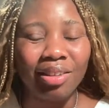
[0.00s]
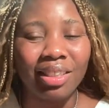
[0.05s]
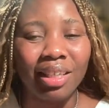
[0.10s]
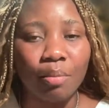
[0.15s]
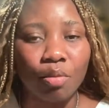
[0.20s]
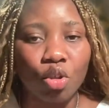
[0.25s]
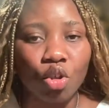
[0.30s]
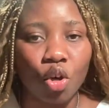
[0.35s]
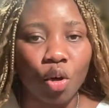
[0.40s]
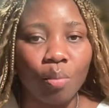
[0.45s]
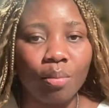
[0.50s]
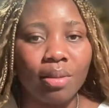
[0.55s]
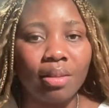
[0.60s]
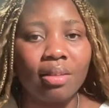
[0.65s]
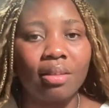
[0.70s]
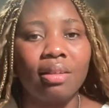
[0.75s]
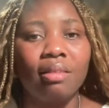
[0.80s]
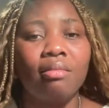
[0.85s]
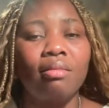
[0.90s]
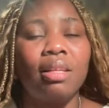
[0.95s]

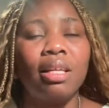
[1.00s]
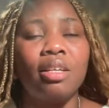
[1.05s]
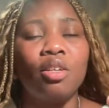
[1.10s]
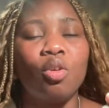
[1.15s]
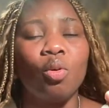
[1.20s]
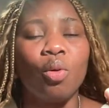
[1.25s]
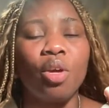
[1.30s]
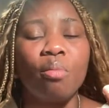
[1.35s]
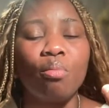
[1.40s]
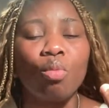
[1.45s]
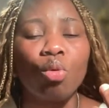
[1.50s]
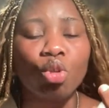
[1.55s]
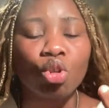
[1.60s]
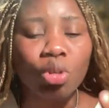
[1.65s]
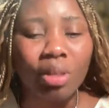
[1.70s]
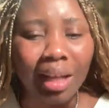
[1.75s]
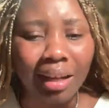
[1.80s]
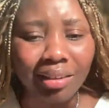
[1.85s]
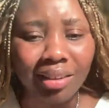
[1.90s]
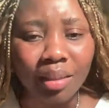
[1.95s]
symptoms,
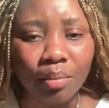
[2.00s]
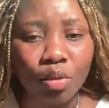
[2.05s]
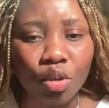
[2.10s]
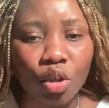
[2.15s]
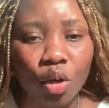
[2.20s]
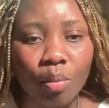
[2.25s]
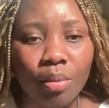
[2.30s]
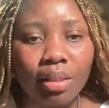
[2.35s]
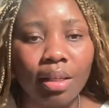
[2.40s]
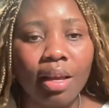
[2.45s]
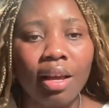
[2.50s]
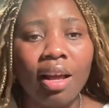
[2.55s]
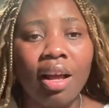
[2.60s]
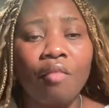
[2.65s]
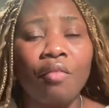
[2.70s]
emotional symptoms.